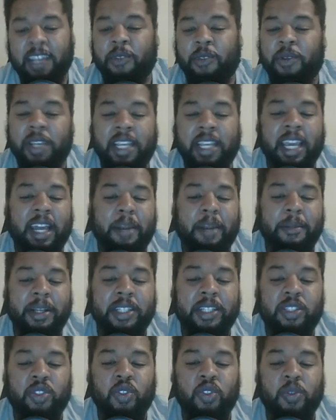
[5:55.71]
We got him
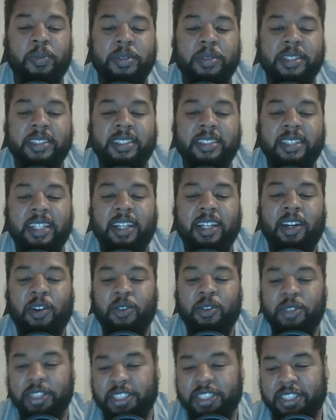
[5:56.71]
at 2%
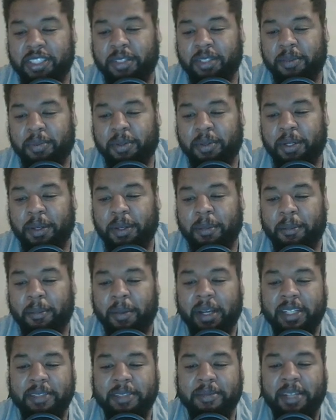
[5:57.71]
ownership pretty
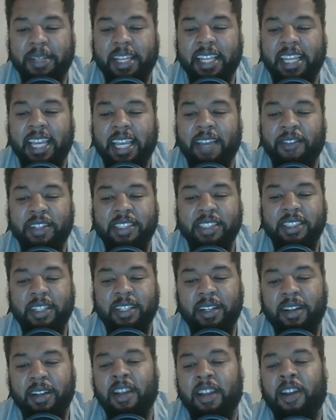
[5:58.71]
much, man. He gave us
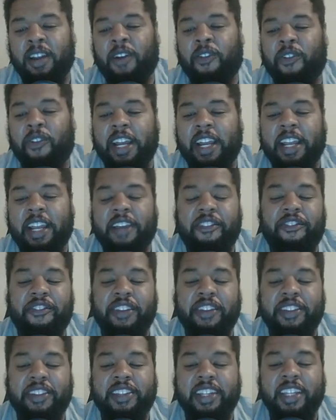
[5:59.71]
right at
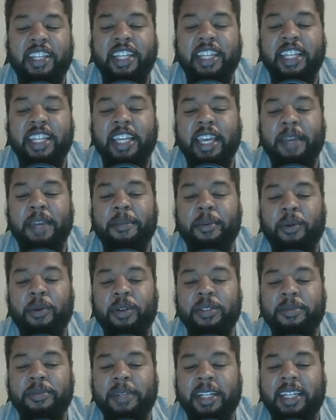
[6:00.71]
50 DK
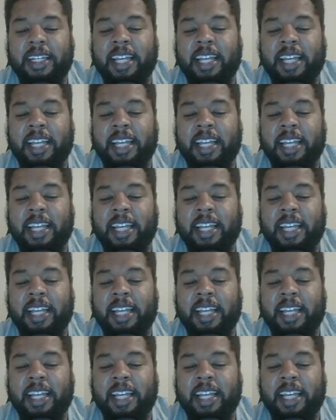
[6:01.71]
points, man.